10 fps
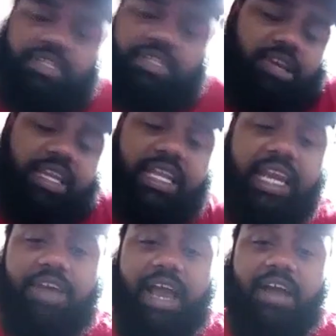It was either
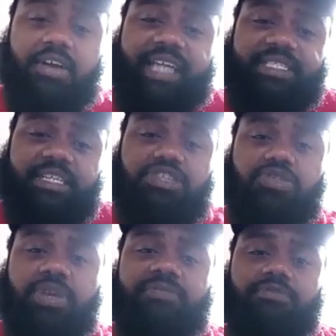cut off your arm or cut
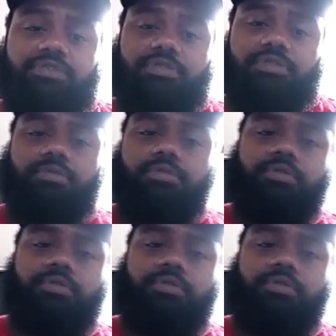off your cut off your